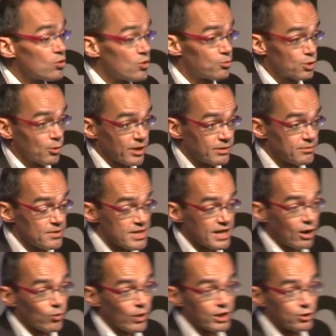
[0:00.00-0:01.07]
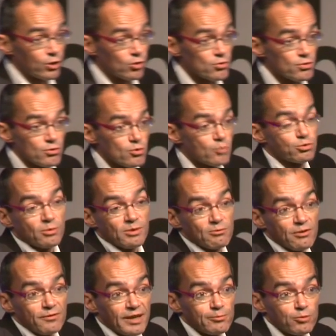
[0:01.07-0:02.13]
the problem, they are well known. The
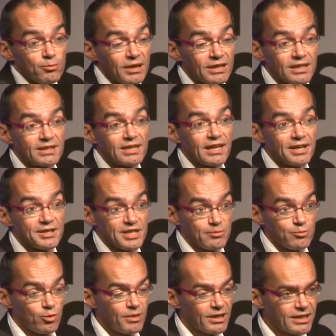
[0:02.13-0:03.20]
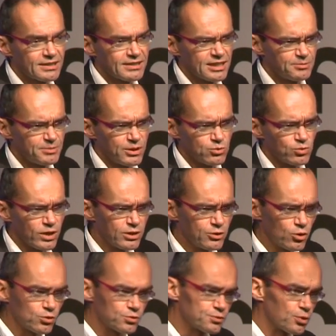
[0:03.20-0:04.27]
problem of hypermarket, large hypermarket has been well
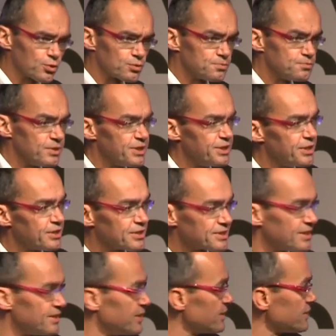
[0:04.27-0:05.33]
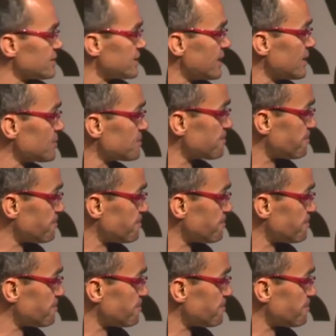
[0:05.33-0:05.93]
known for years and years now.